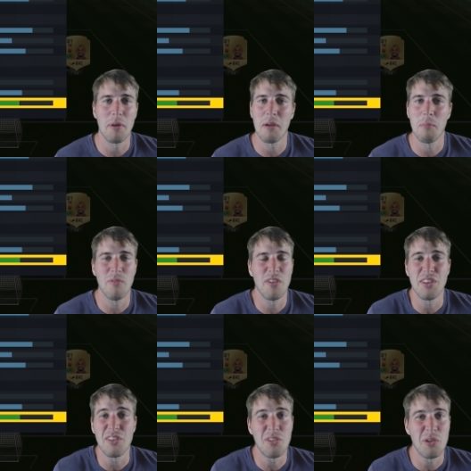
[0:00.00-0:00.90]
bit,
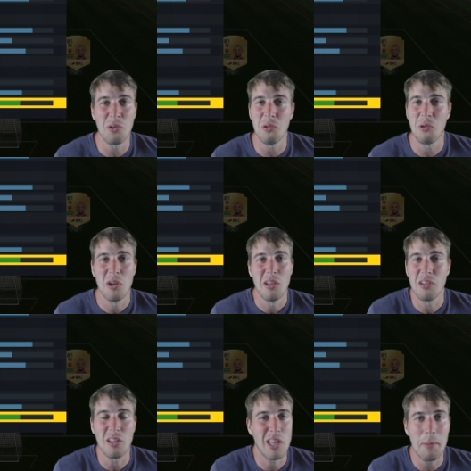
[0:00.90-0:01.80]
52.
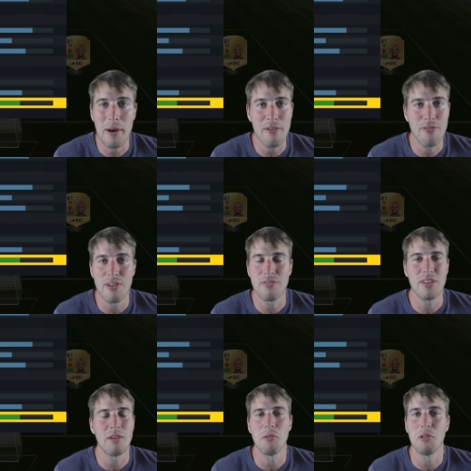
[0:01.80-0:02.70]
You can keep it at
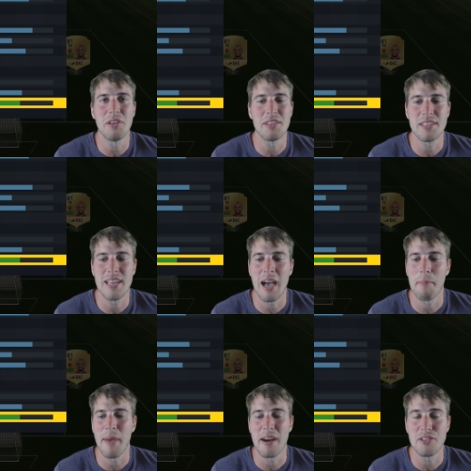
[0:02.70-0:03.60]
50. It really does
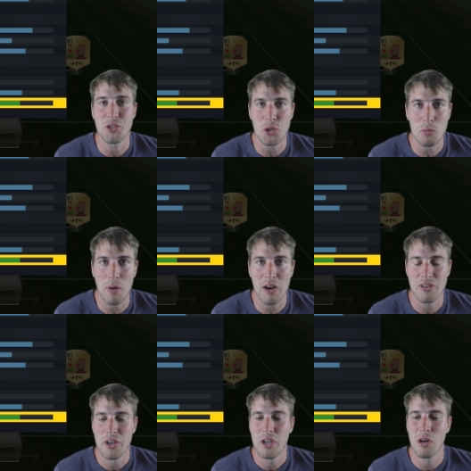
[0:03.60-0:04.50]
not matter too much.